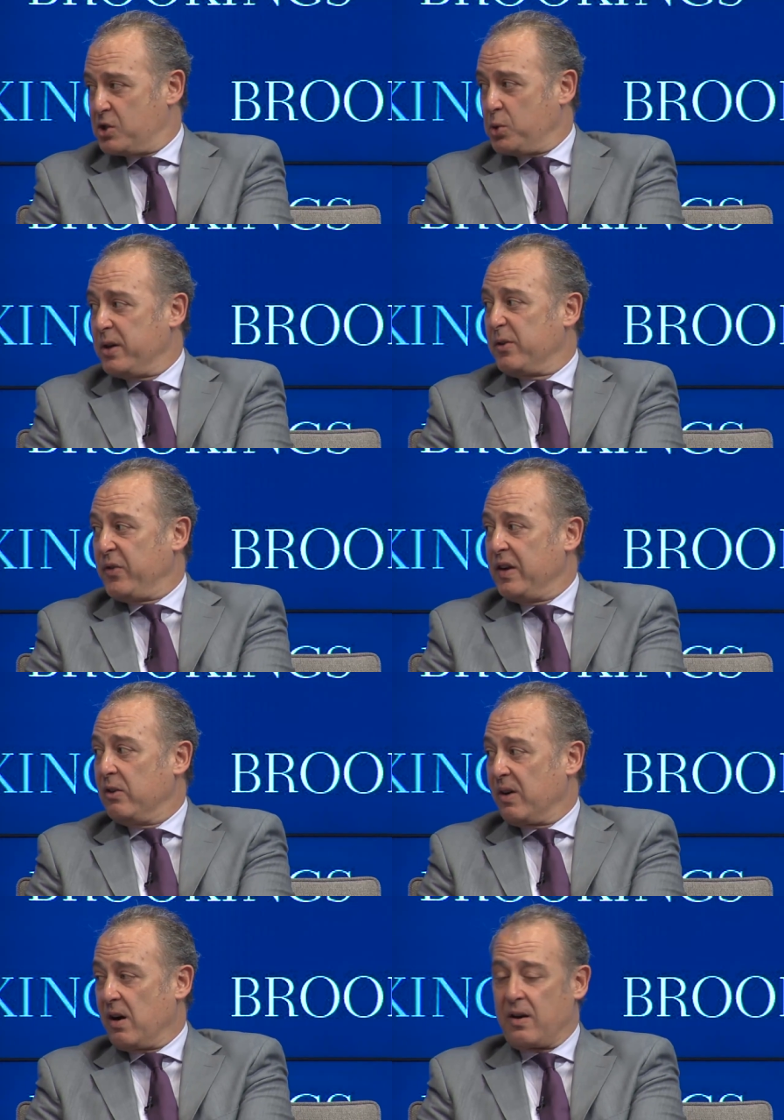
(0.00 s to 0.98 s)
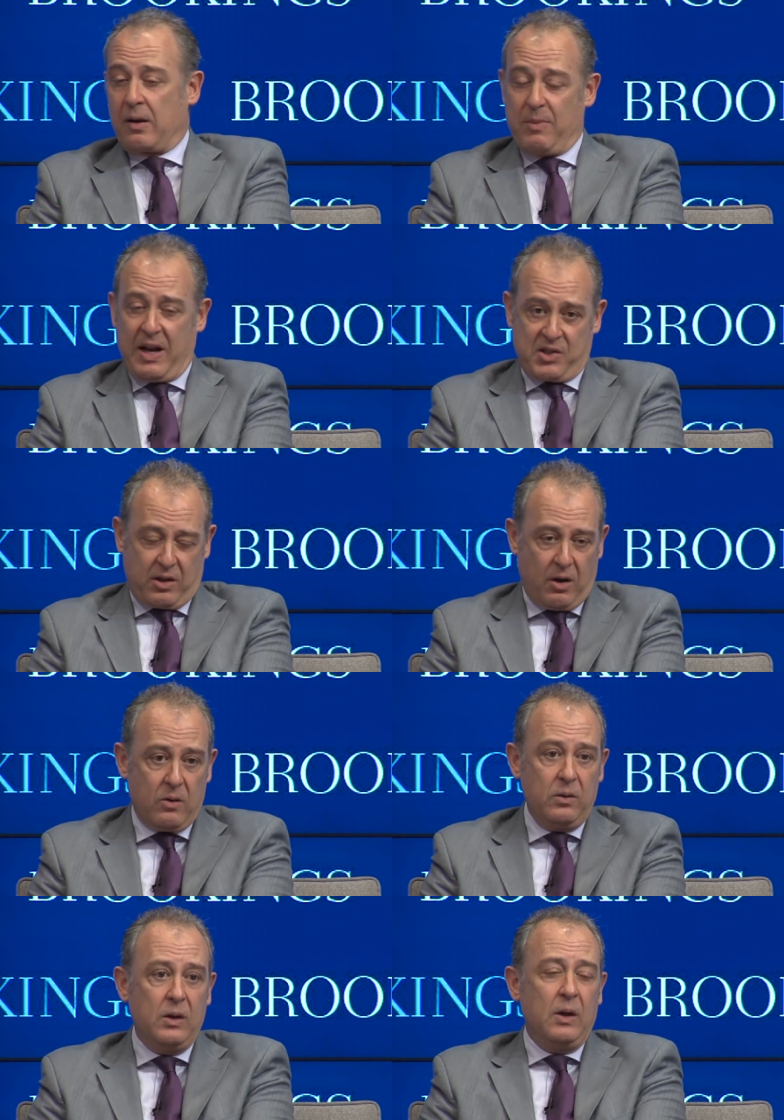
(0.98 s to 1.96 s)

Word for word: Twitter feed regarding Mexico,